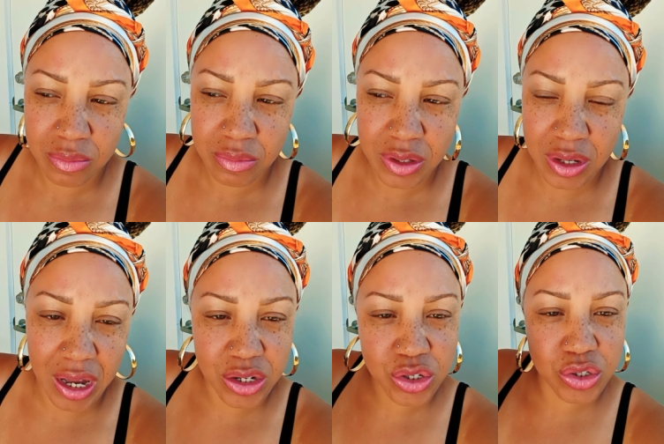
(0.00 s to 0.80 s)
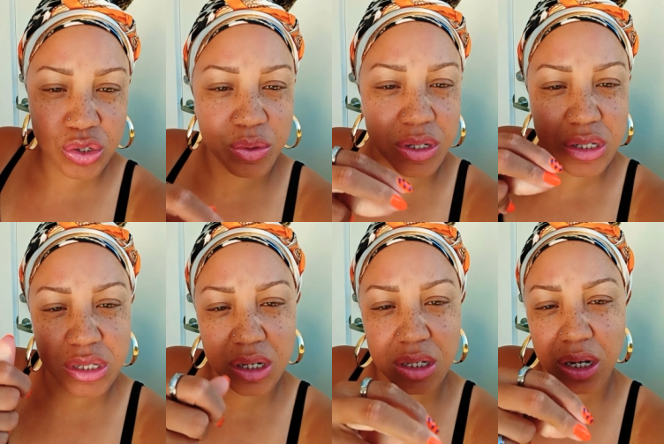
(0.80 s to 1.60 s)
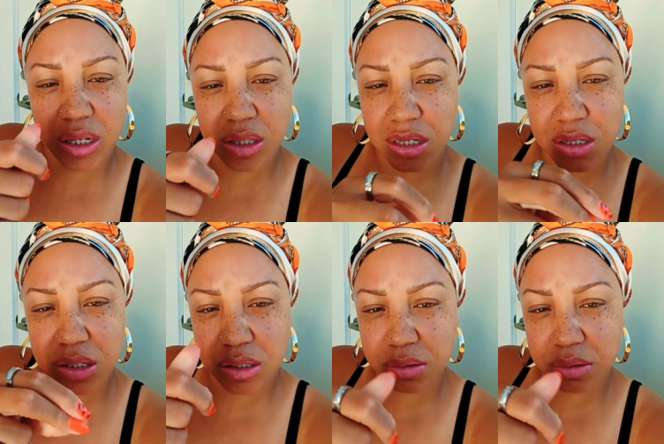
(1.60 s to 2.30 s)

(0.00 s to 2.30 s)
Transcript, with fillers: God is doing this thing like this.